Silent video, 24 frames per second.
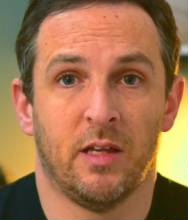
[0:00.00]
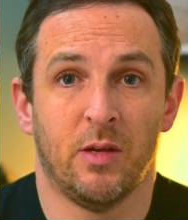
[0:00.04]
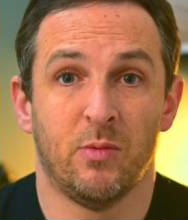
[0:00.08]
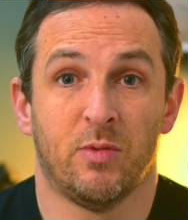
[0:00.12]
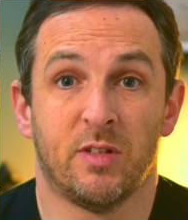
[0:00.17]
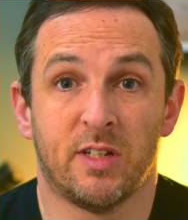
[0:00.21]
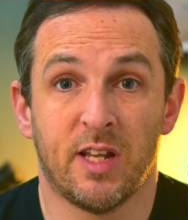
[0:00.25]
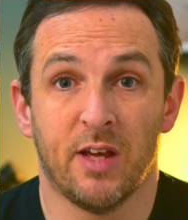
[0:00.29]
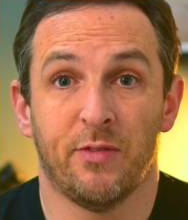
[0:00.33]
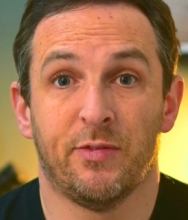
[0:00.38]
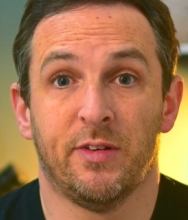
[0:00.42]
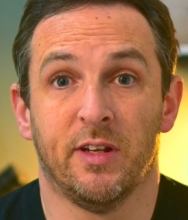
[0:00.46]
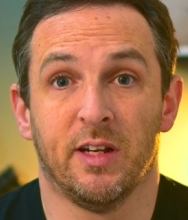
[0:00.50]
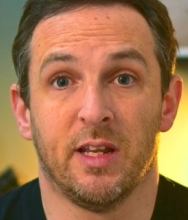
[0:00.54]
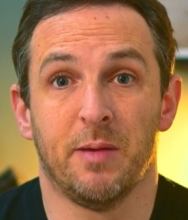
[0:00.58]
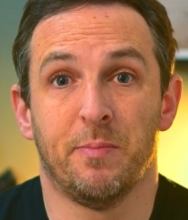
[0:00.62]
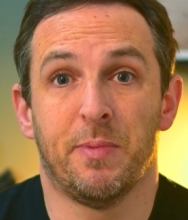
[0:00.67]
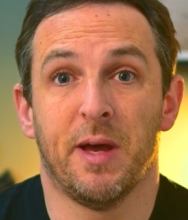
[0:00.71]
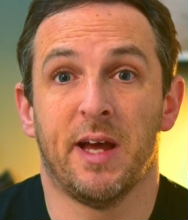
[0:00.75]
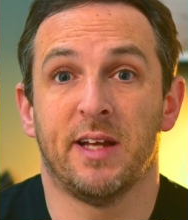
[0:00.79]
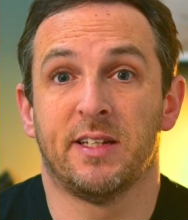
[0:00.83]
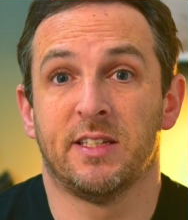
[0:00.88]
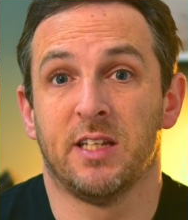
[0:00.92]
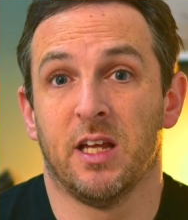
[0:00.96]
It was definitely
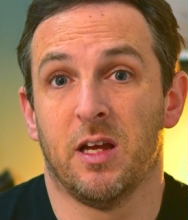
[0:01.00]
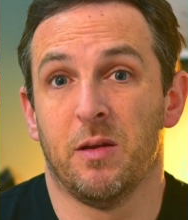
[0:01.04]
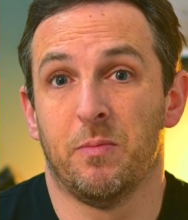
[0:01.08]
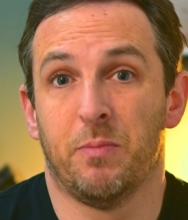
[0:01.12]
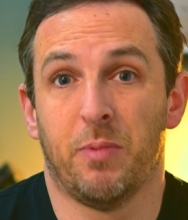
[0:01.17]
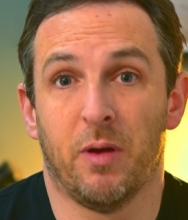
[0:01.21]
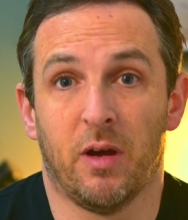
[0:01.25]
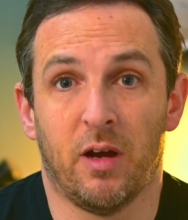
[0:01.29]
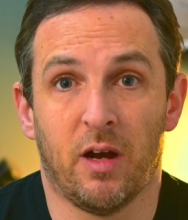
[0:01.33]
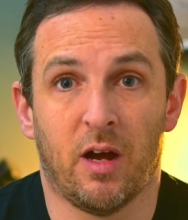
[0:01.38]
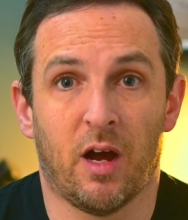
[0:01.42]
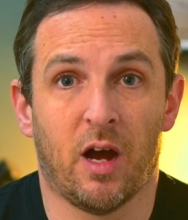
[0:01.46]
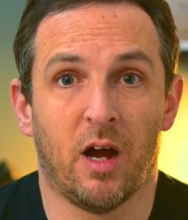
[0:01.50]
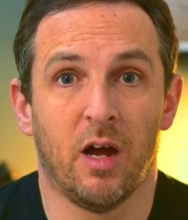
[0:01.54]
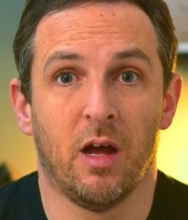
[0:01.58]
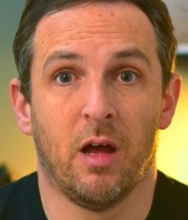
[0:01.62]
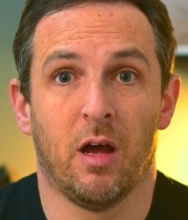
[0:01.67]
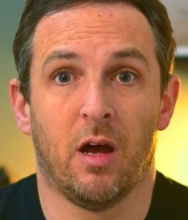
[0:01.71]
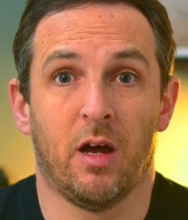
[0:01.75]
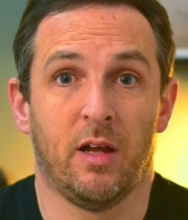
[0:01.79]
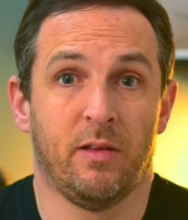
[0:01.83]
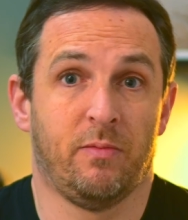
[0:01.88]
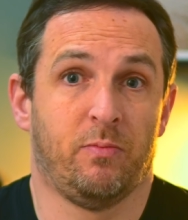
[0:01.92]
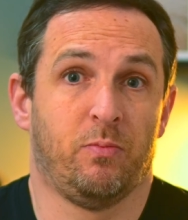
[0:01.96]
better, but
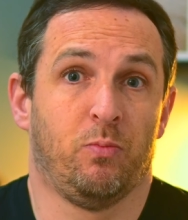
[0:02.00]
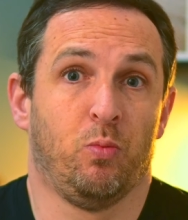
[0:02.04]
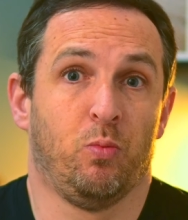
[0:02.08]
I